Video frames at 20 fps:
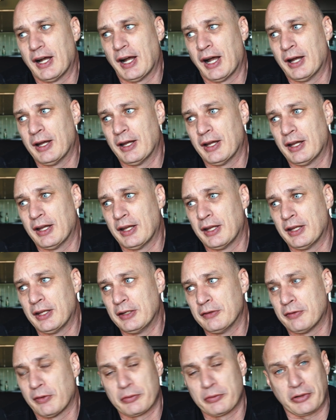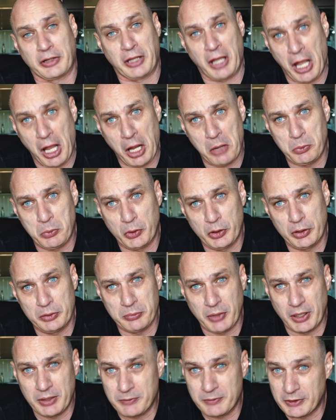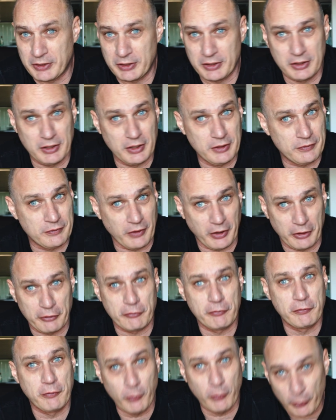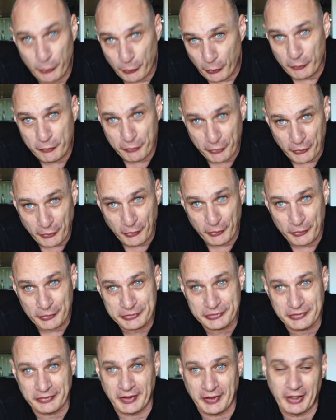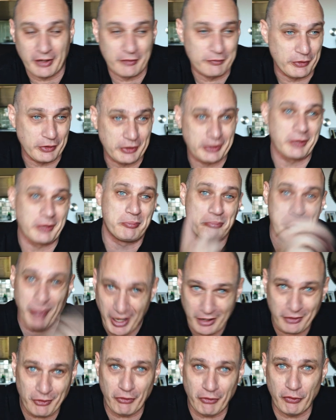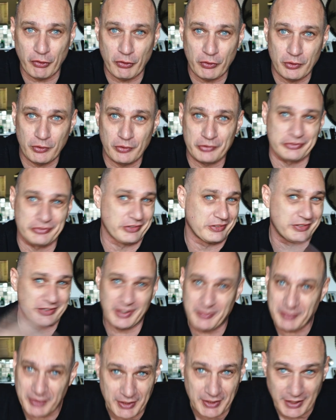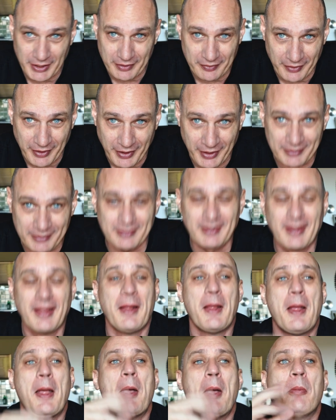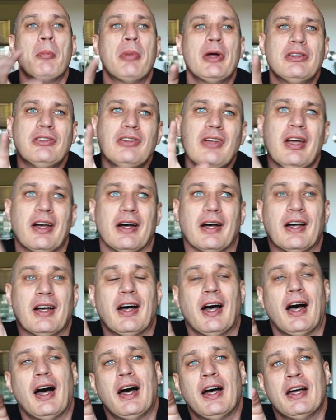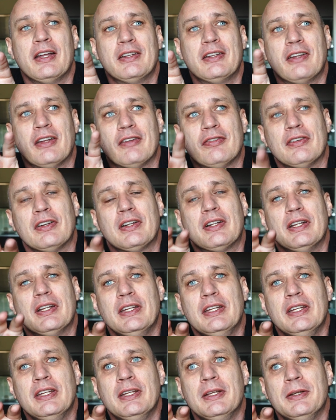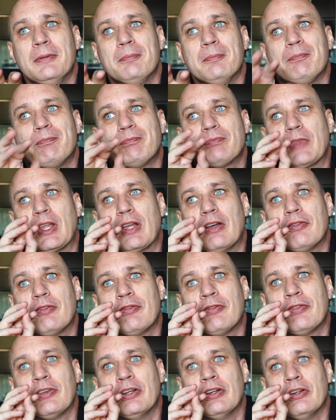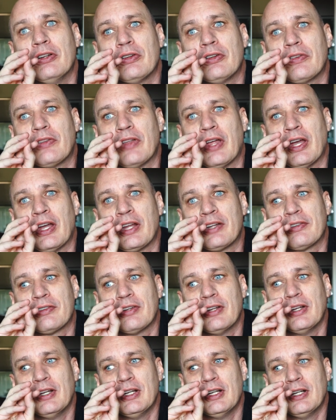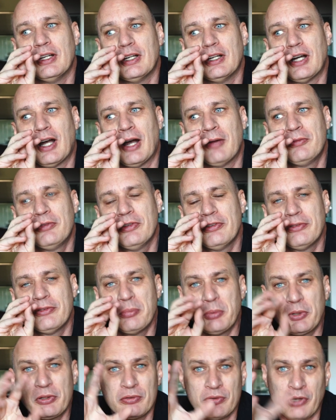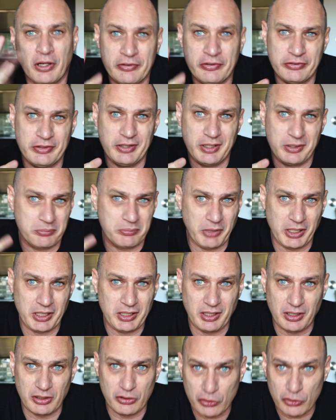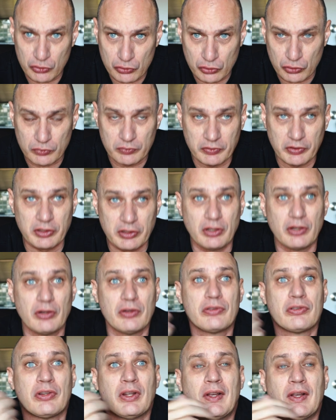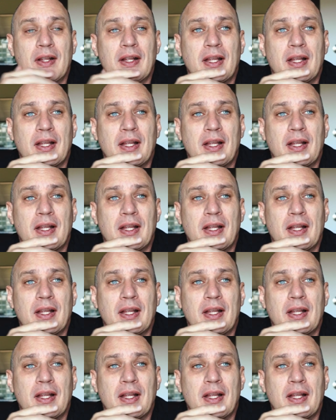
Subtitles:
If I was a cowboy, maybe if I'd fallen off the horse, then I've got to get back on the horse or something like that. But yeah, I definitely feel that I'm just a bit rusty at making YouTube videos.